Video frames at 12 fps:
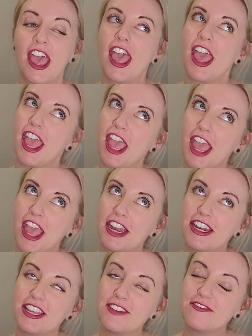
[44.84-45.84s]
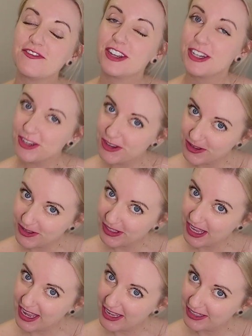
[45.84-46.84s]
and if I do
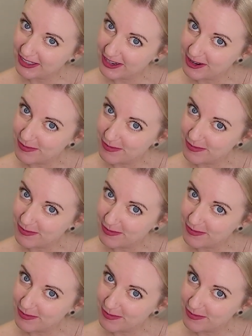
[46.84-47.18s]
say so